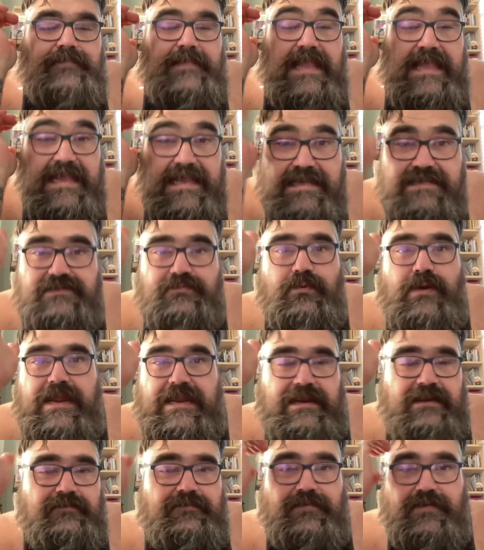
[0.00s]
He's
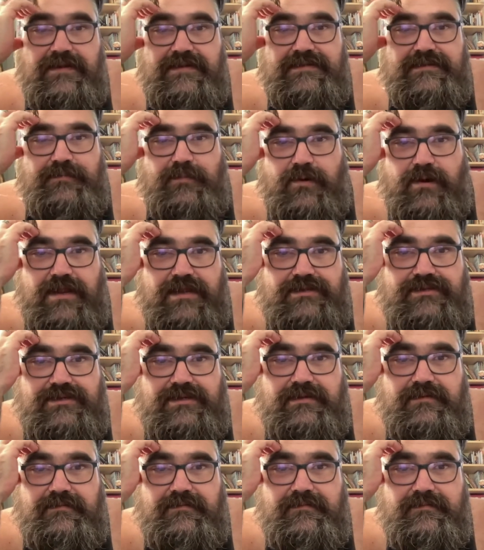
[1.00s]
waiting for
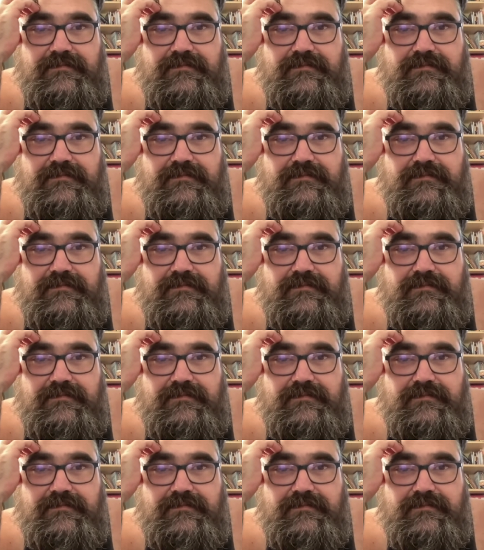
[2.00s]
inspiration.